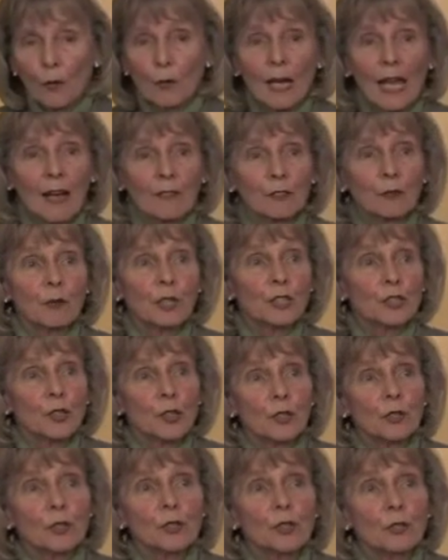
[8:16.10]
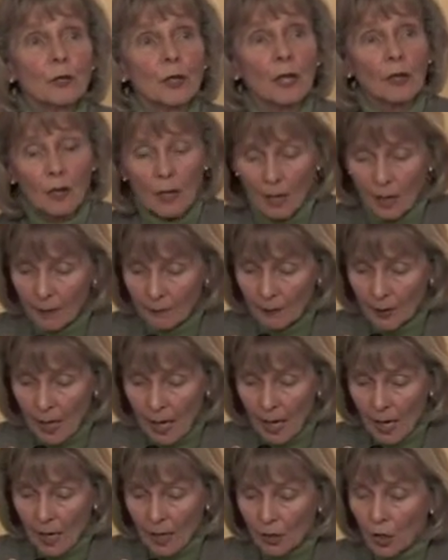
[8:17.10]
we have to return to a
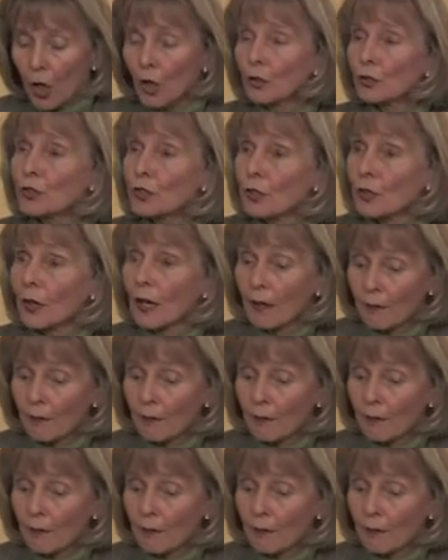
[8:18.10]
culture